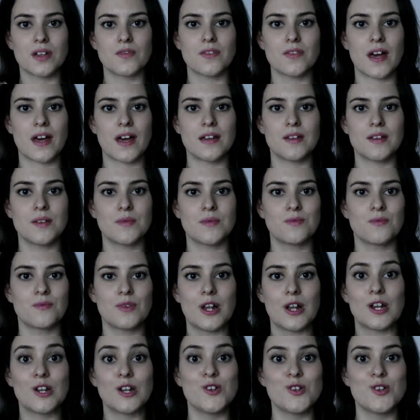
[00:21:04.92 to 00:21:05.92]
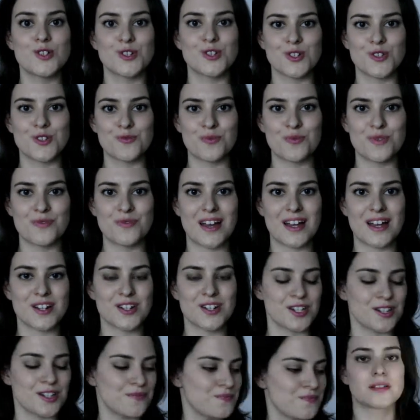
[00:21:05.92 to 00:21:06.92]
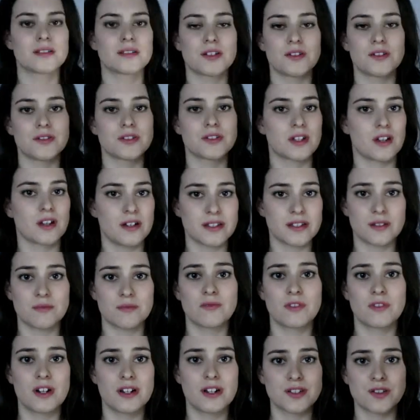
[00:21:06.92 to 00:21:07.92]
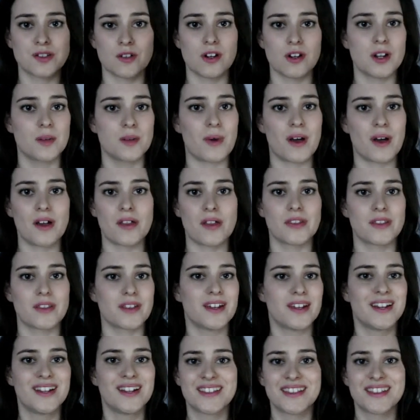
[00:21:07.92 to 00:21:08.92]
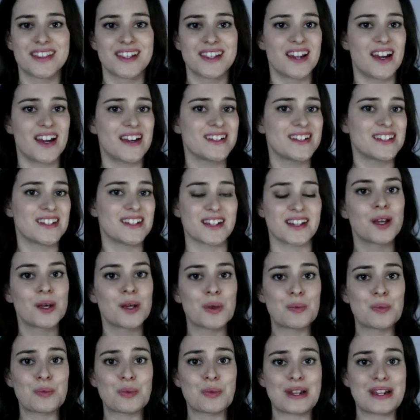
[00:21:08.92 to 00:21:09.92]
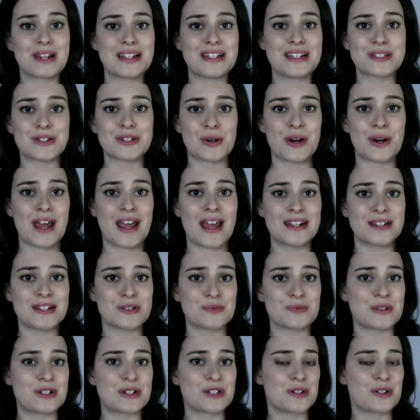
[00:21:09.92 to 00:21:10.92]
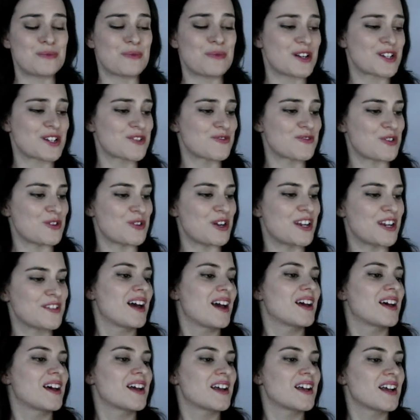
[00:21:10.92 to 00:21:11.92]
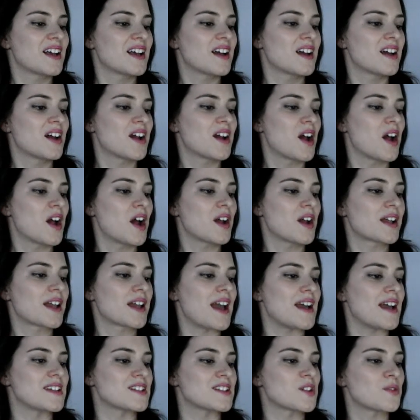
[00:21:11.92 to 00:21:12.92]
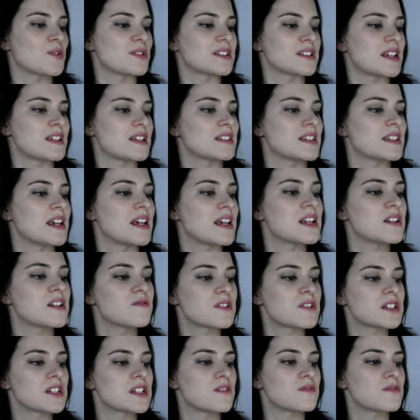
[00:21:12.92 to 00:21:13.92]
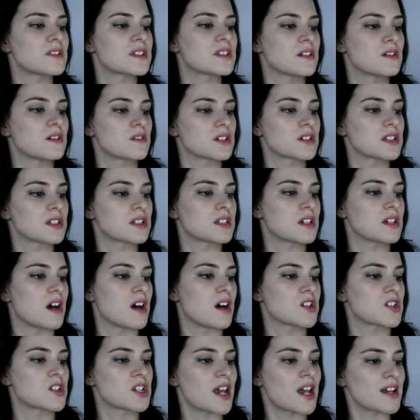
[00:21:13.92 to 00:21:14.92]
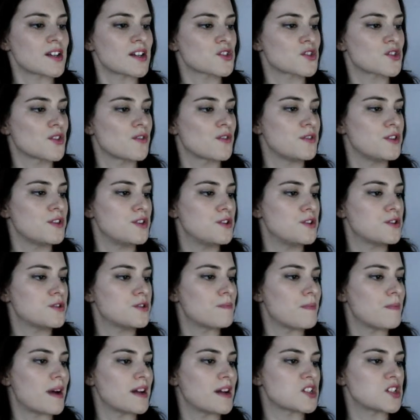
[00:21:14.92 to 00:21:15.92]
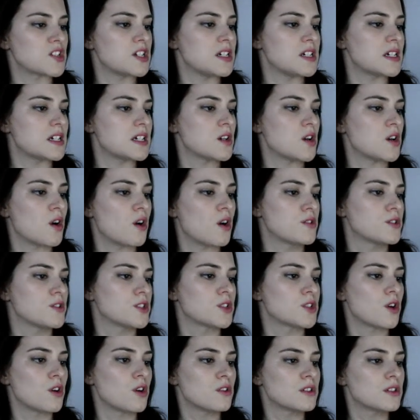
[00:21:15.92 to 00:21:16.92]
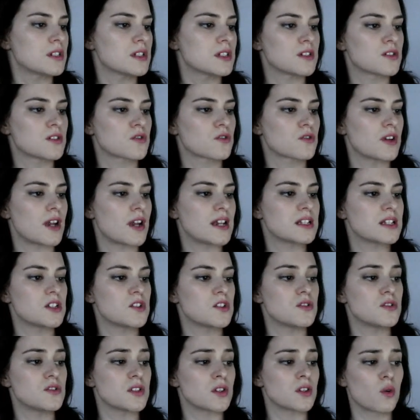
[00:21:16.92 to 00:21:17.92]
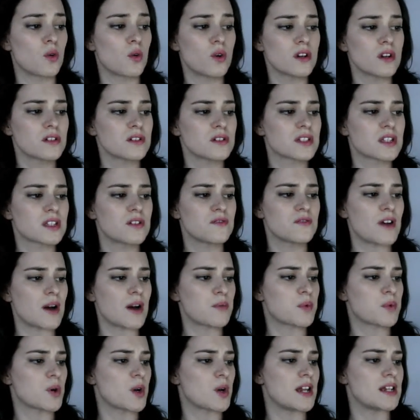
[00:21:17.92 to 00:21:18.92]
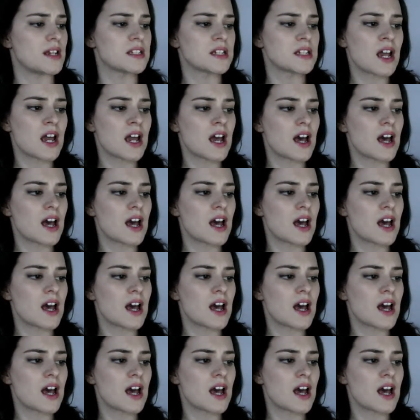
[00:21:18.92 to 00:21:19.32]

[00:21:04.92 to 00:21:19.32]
give that illusion of perfection. Seriously guys, I'm really sorry about the lighting. Please don't hate me too much for it. Okay, so it says the innovative silk to the touch texture of Nude Magique Eau de Teint is created using oils that evaporate